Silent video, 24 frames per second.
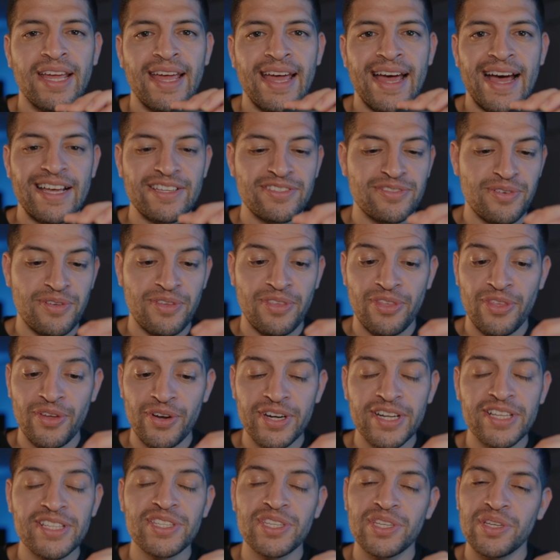as your
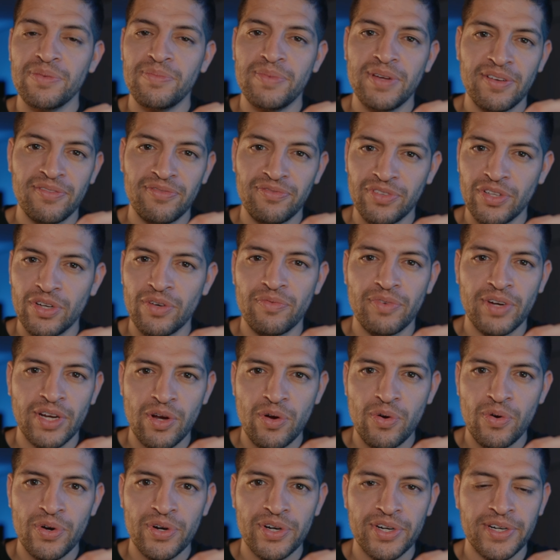32-bit float
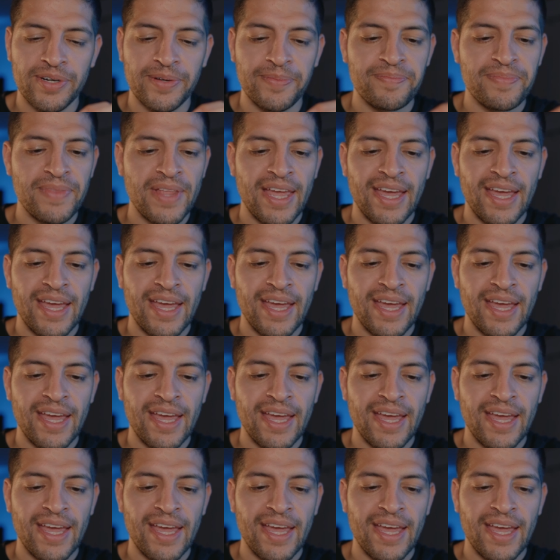recorder,